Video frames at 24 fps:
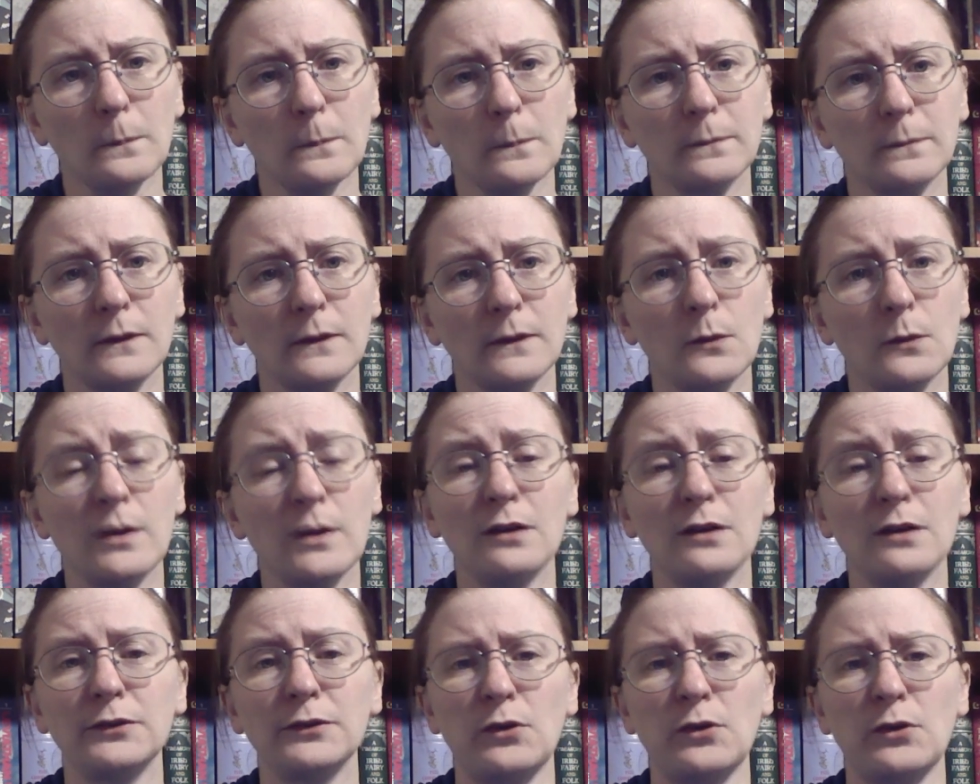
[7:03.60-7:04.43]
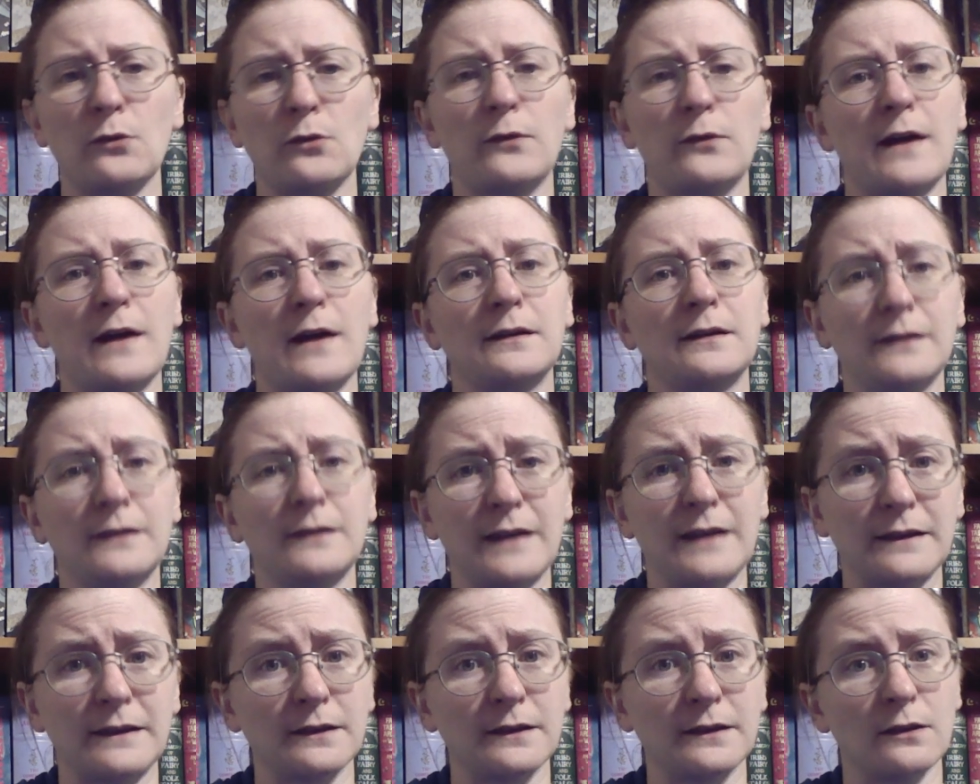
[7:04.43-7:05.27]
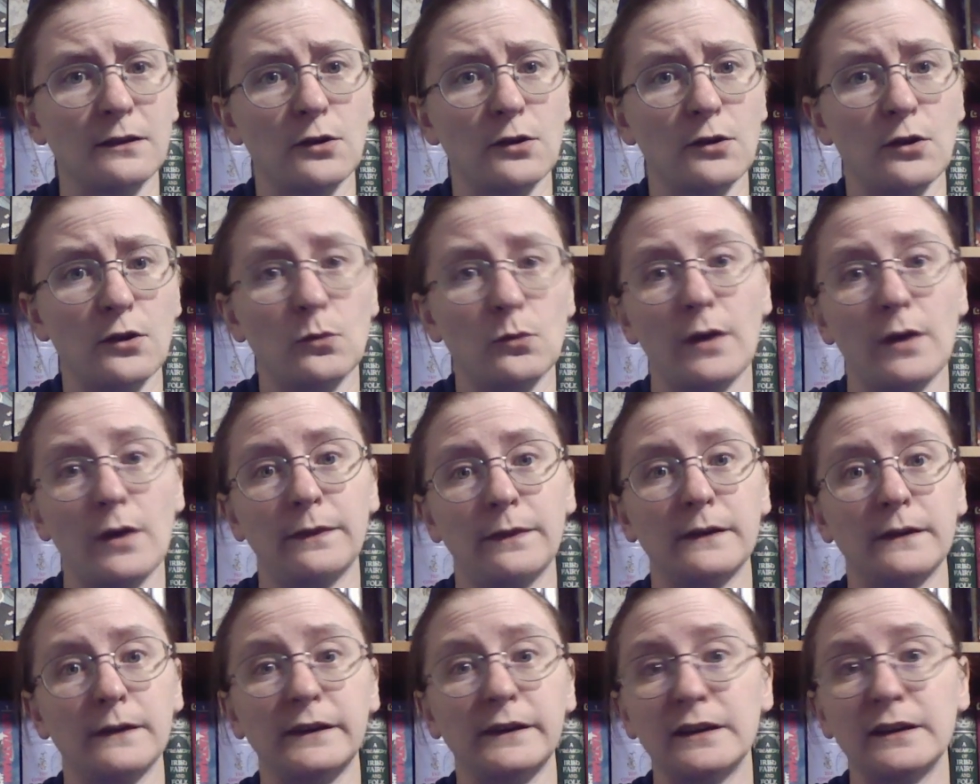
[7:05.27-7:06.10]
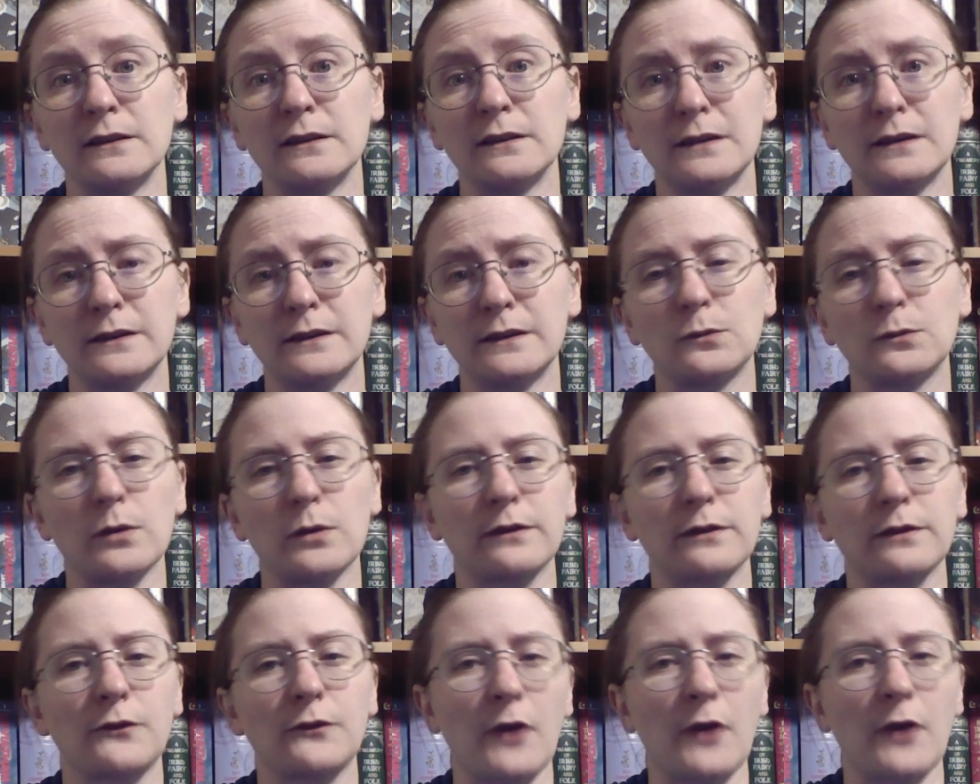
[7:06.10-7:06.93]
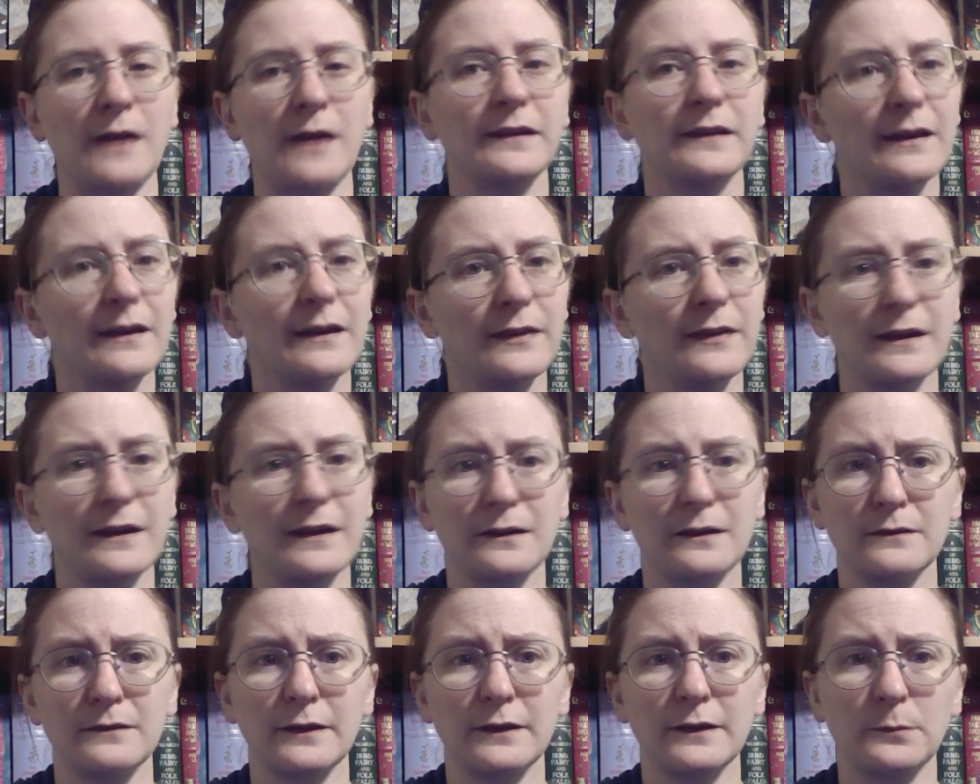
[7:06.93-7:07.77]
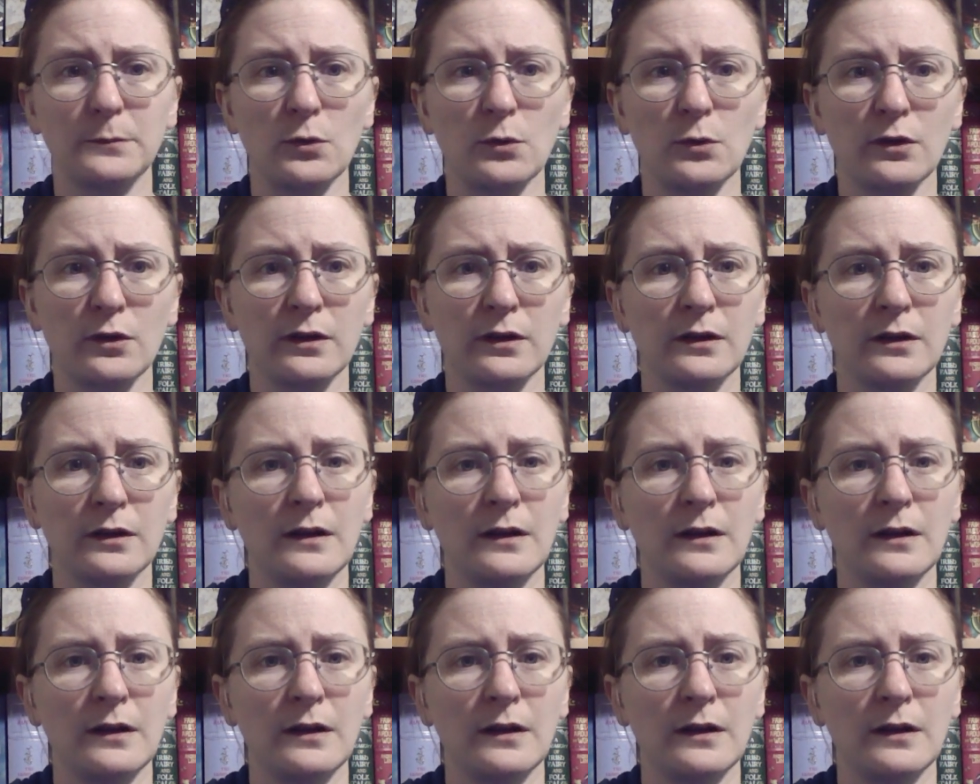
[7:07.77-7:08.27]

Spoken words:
We also finally get to learn what the deal is with Trent at the end of this book.